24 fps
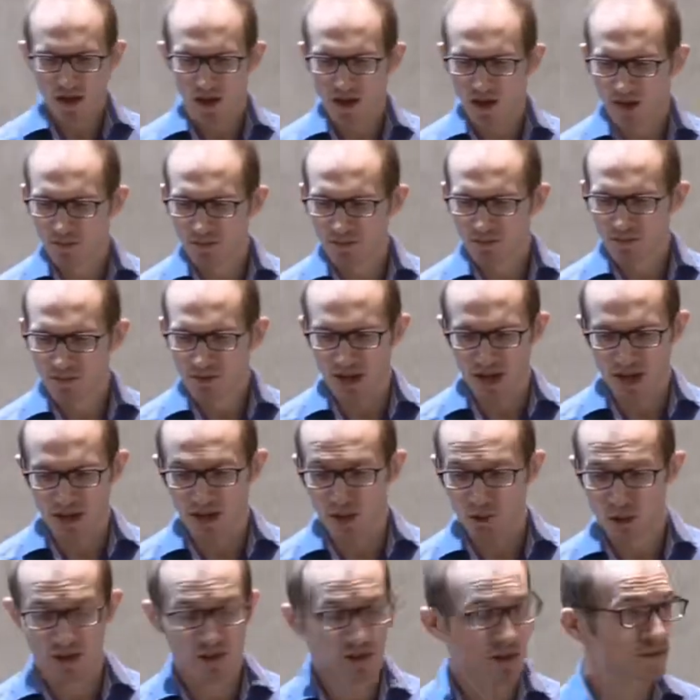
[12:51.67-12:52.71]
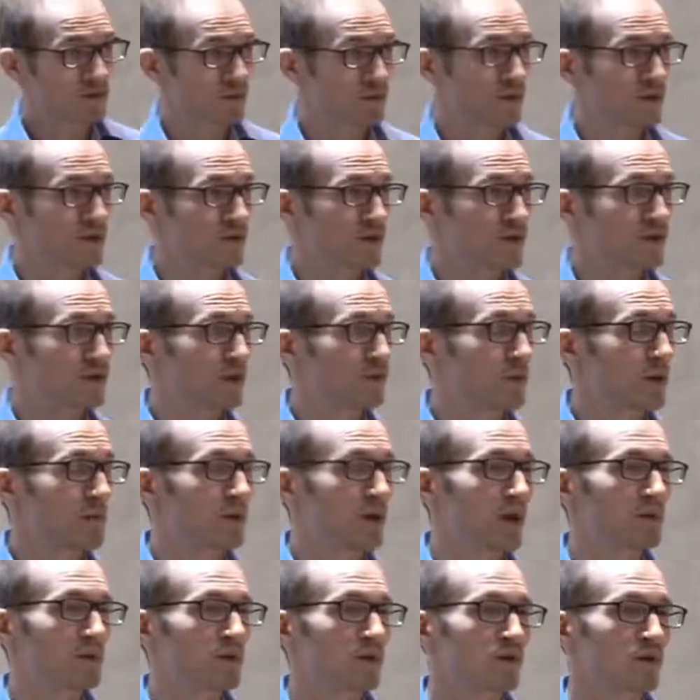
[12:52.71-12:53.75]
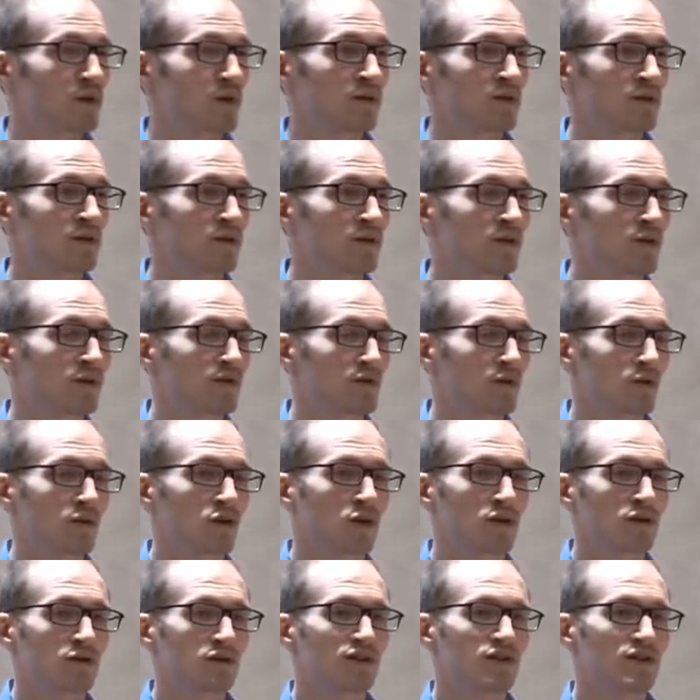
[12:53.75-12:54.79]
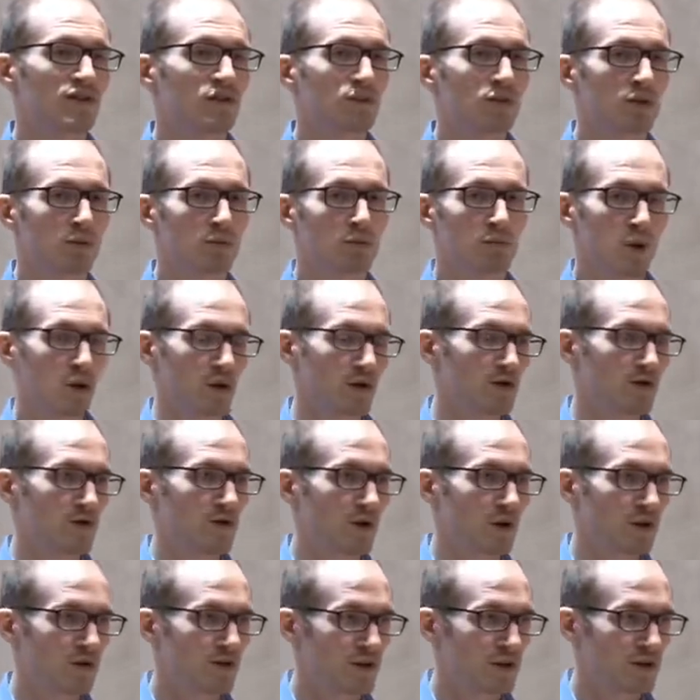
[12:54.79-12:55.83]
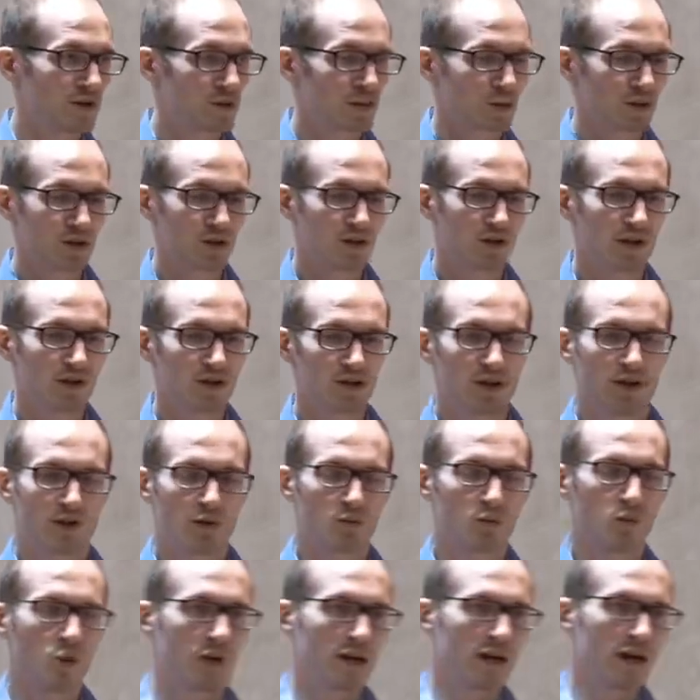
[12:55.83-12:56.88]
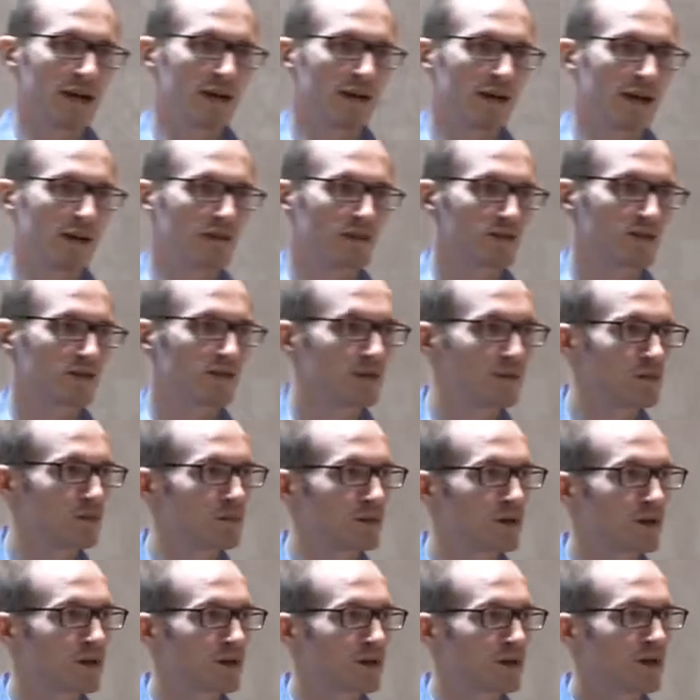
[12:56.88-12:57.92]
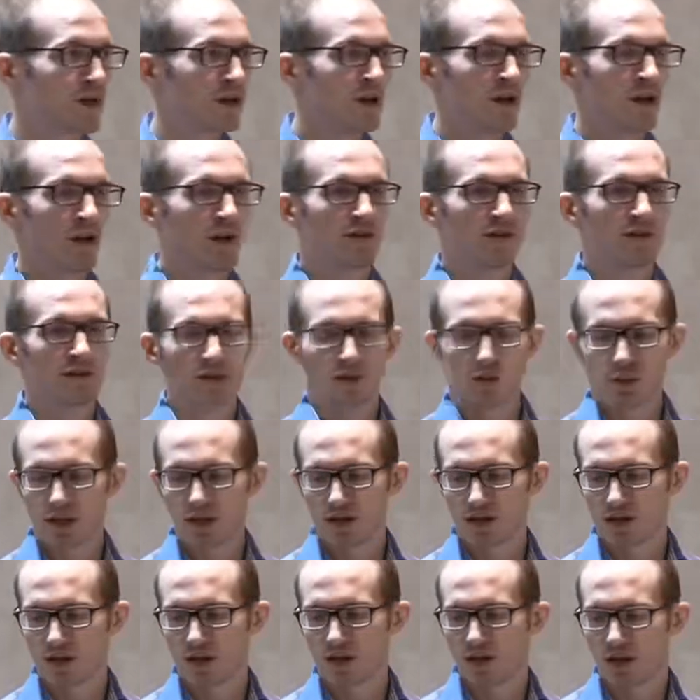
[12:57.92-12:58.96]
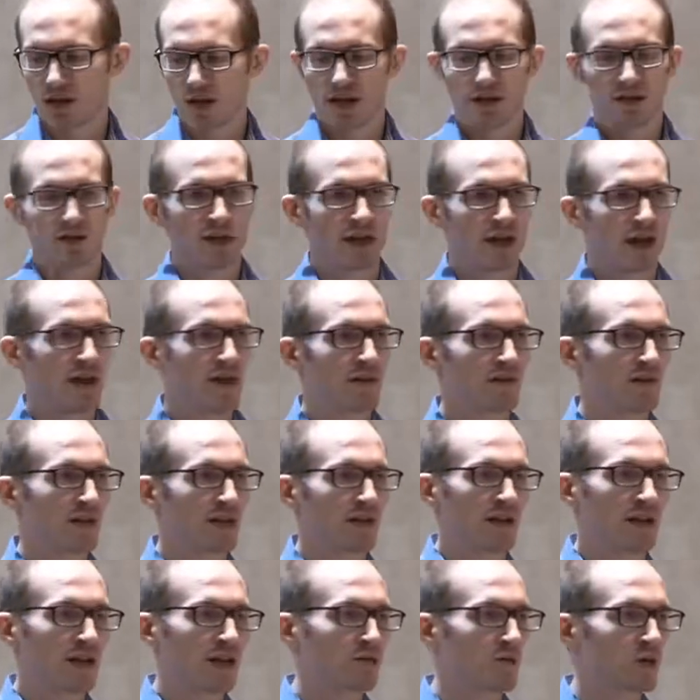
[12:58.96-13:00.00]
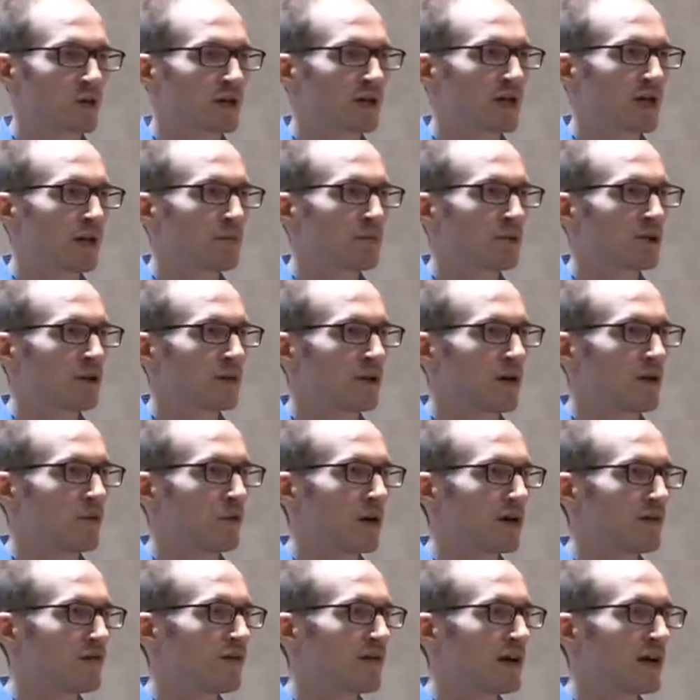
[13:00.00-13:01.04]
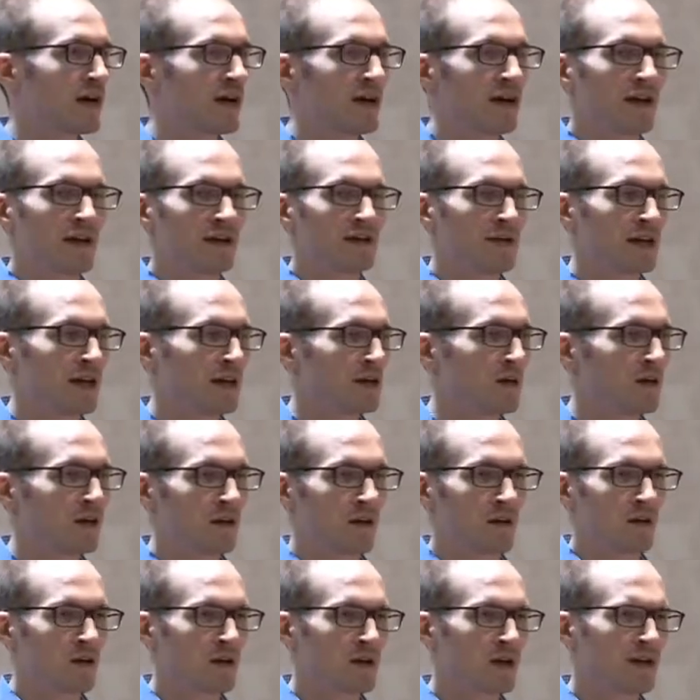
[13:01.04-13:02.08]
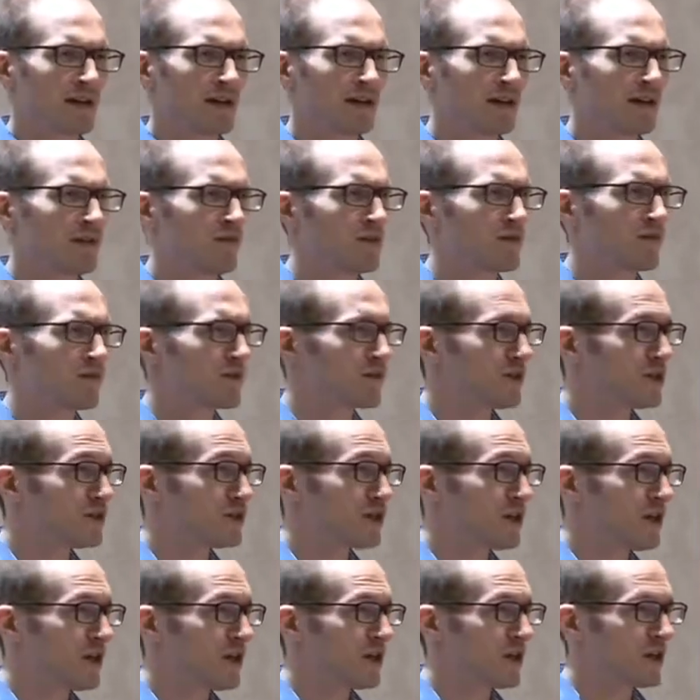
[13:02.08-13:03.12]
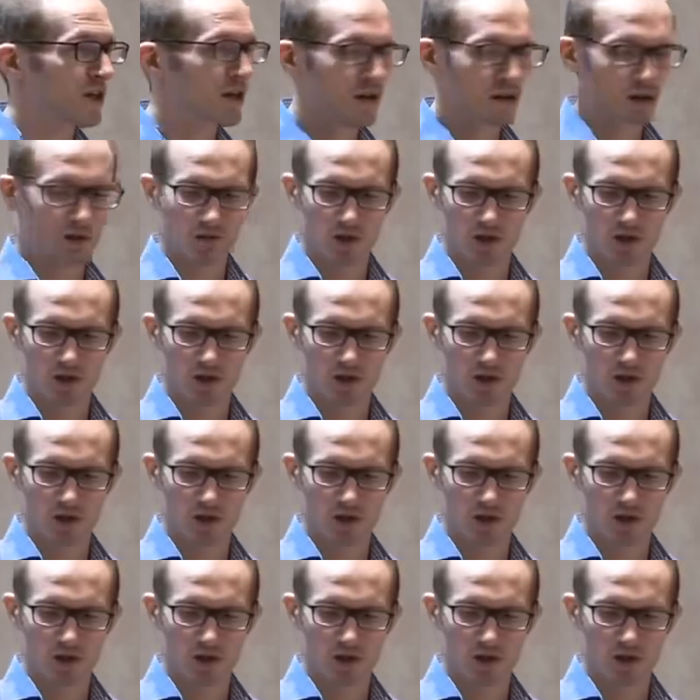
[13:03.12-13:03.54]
Um, yeah, there was other research that we published on uh, so-called serial port servers, which essentially on one end have a serial port, on the other end, uh, end they have like a network cable, a Wi-Fi antenna, or like a, even a 3G uh,